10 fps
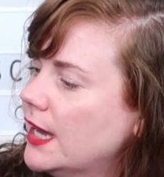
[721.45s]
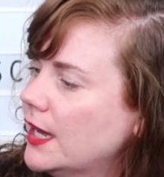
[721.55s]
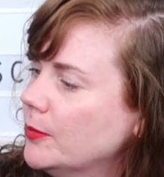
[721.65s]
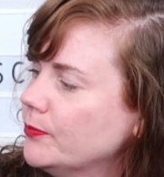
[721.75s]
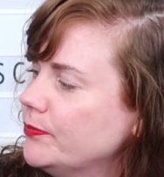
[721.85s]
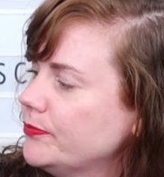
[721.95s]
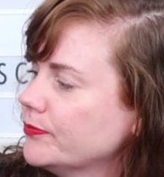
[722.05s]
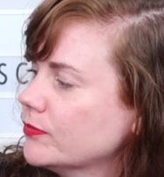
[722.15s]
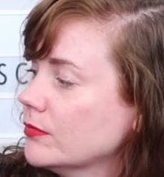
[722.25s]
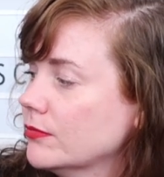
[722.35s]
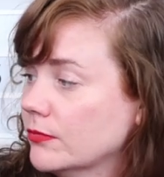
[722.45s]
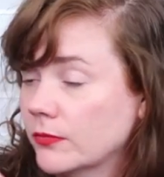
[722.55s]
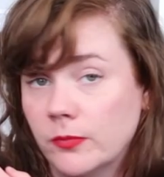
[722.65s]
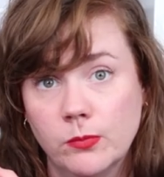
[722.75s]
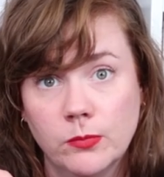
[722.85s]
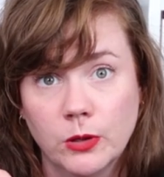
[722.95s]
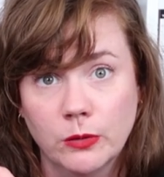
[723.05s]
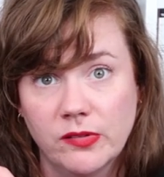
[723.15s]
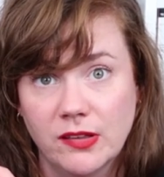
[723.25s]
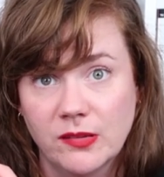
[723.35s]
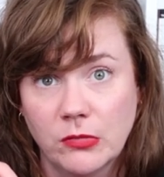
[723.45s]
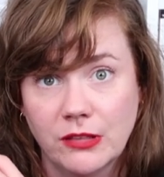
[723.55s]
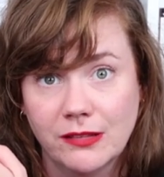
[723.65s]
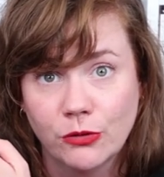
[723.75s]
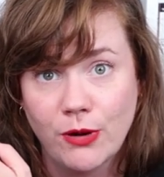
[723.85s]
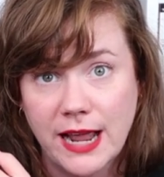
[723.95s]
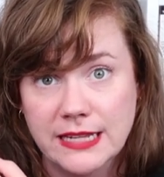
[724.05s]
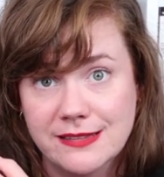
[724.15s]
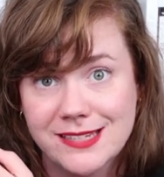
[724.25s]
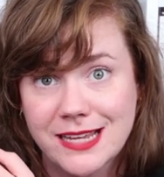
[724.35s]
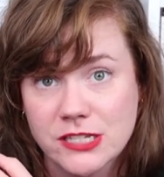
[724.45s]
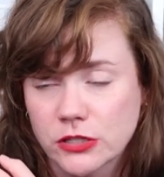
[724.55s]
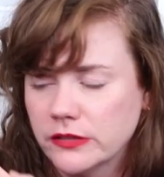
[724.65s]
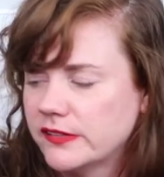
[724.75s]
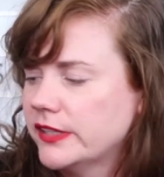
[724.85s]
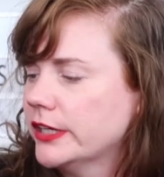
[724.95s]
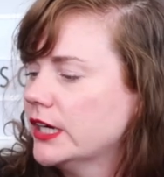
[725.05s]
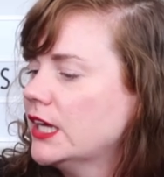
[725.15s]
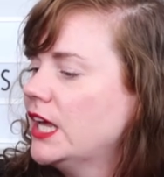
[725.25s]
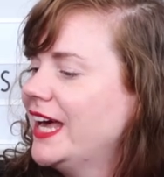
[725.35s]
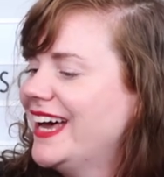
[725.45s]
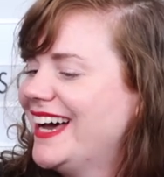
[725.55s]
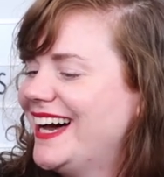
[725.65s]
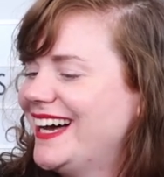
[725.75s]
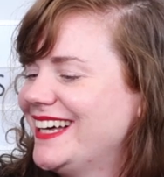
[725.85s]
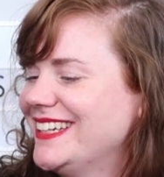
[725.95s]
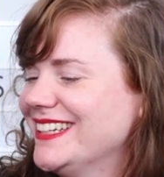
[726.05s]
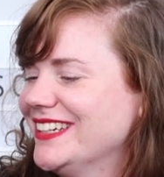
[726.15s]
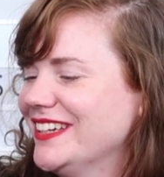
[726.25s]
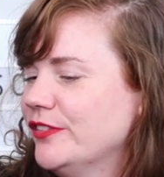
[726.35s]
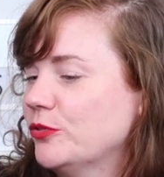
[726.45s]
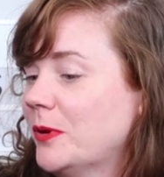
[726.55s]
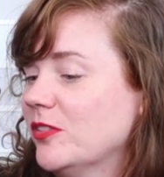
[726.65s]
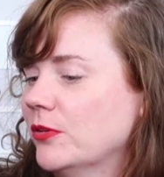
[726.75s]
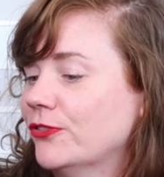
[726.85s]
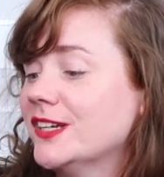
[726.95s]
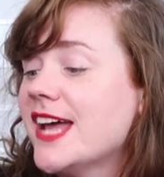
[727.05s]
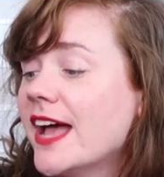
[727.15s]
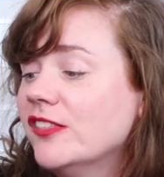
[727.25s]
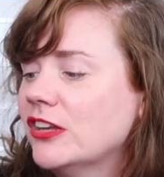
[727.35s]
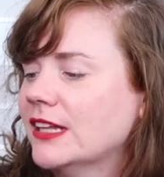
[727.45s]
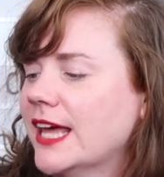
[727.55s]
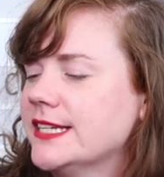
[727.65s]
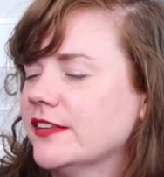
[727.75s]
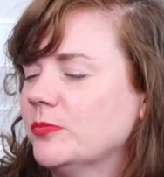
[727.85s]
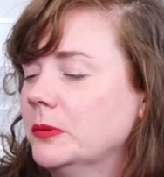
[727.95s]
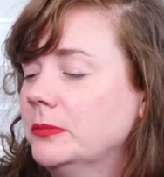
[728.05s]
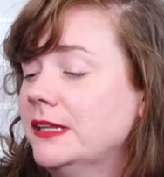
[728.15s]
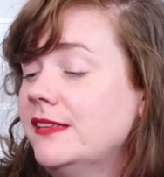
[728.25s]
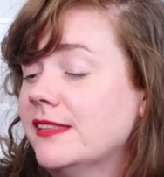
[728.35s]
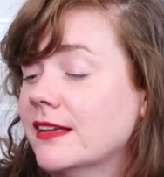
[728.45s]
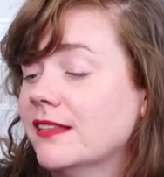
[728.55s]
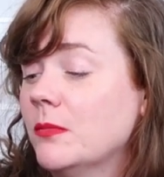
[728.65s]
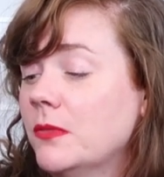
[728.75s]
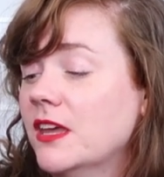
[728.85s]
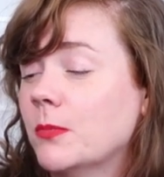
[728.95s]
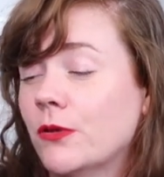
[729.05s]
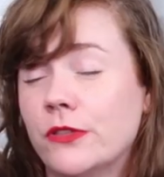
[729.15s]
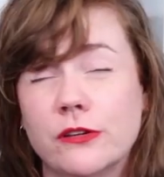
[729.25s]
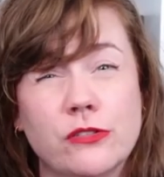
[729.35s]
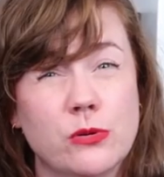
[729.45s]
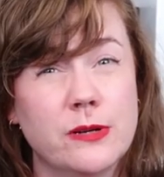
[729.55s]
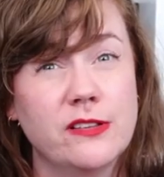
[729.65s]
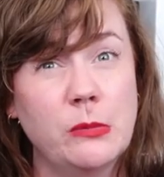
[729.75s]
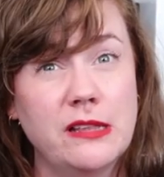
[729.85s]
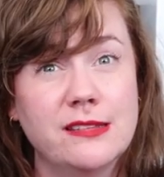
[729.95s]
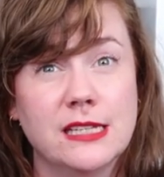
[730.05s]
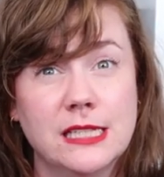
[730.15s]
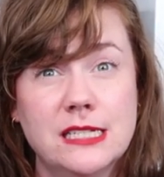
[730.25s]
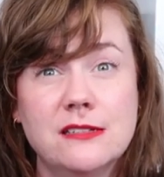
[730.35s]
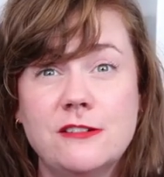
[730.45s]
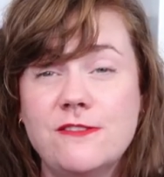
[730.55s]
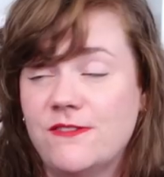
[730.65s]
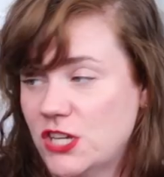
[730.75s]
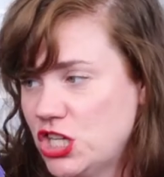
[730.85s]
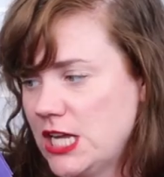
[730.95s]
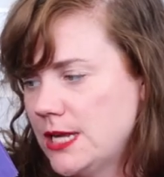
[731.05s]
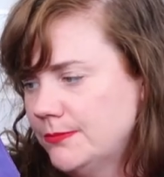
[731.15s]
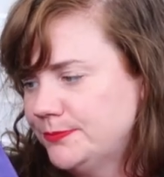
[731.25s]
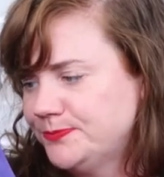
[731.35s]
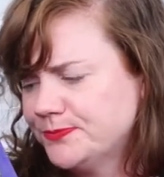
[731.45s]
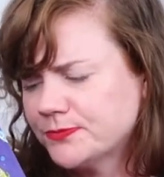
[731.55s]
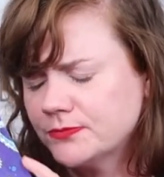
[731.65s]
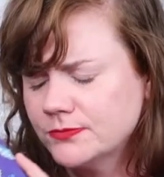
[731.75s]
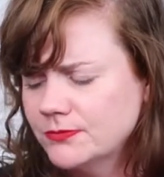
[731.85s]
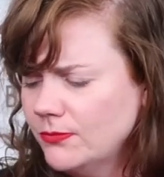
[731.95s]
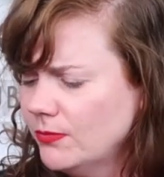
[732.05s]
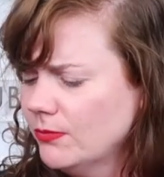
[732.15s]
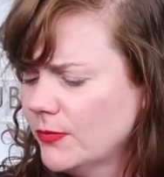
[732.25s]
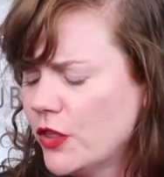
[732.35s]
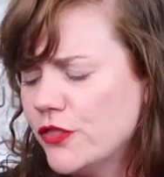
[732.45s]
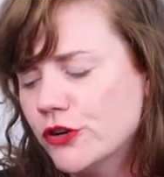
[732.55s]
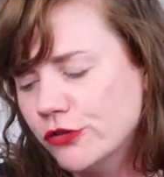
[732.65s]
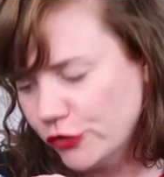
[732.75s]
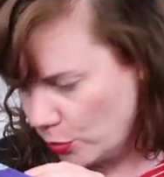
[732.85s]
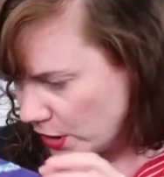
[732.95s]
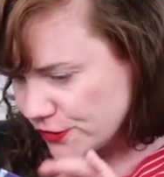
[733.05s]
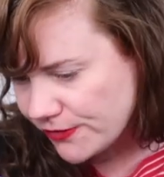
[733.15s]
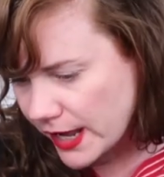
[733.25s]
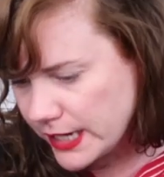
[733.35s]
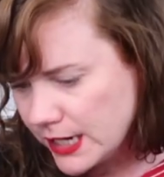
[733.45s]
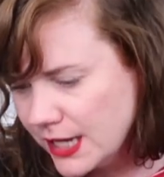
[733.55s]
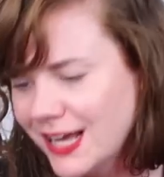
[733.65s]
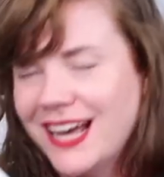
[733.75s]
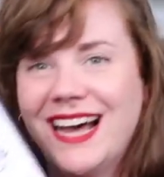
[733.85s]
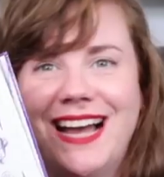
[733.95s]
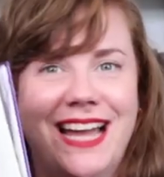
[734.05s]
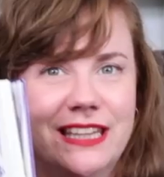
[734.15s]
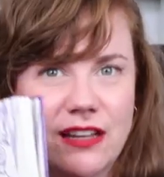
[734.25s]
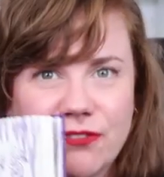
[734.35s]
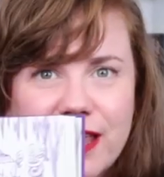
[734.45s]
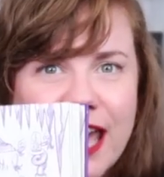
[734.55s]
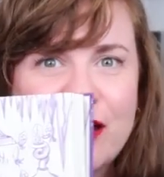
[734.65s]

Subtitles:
you can see some of the Kraken's tentacles here, is responsible for attacks on Atlantis, but Bliz thinks something about their story smells a little fishy. They're so much fun. I love the